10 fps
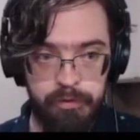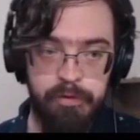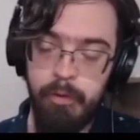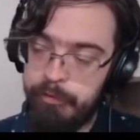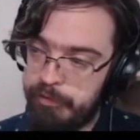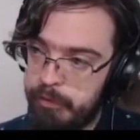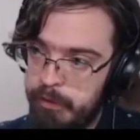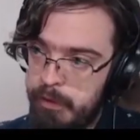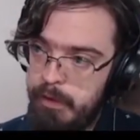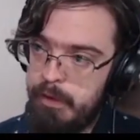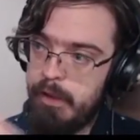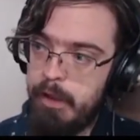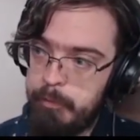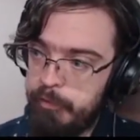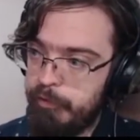So if
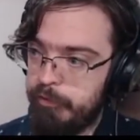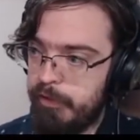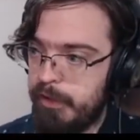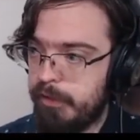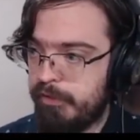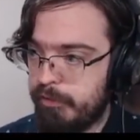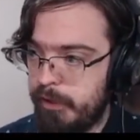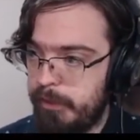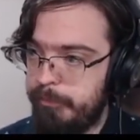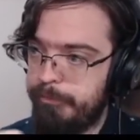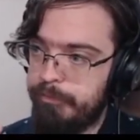I move on to the next screen,